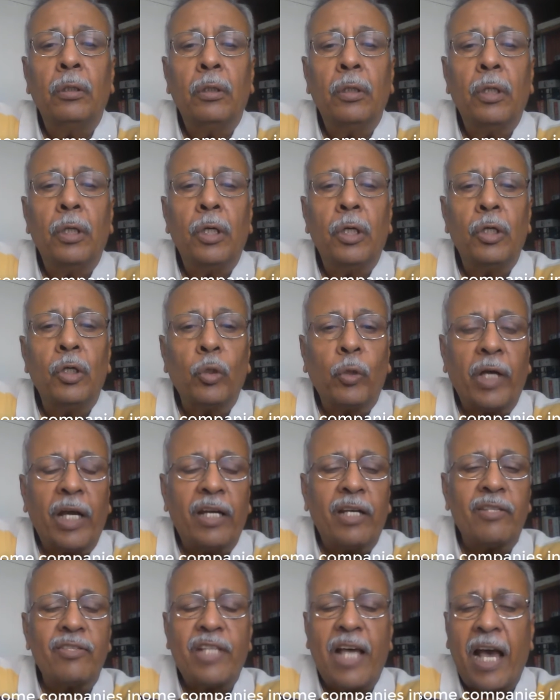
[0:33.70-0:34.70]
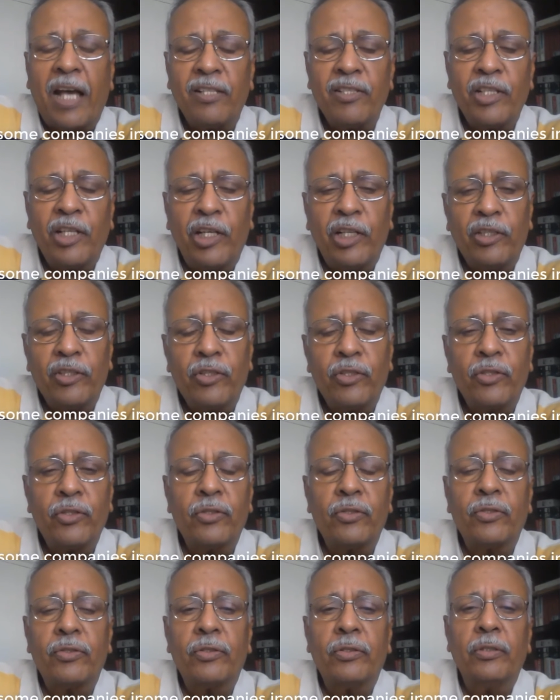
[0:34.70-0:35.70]
look at its assets,
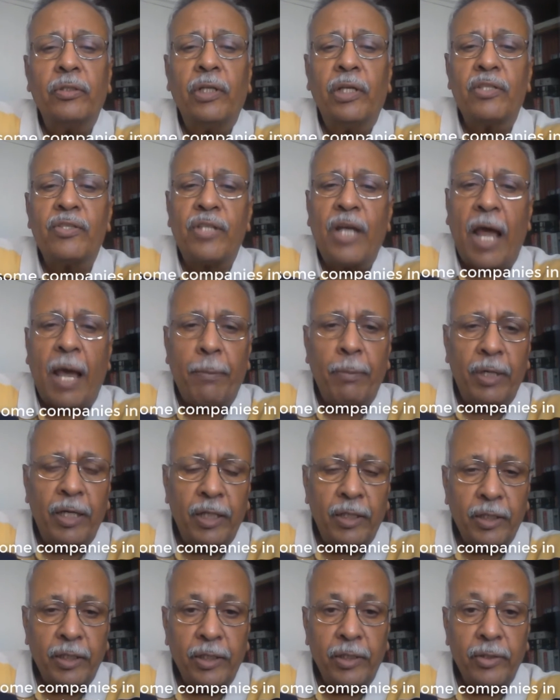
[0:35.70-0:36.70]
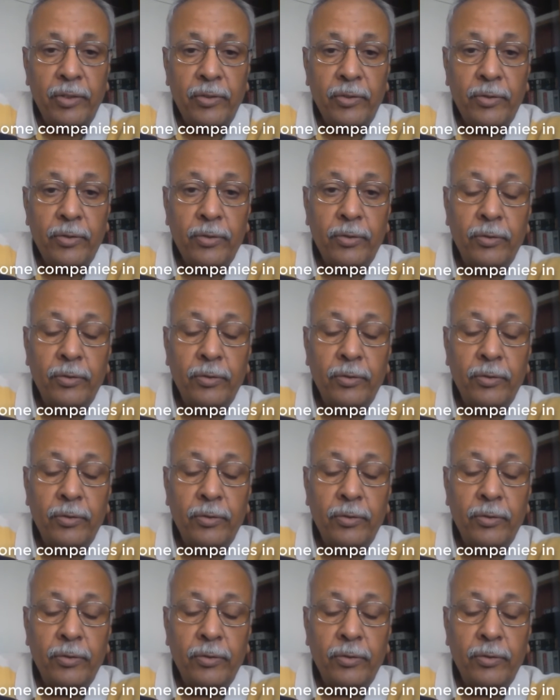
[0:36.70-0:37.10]
its liabilities,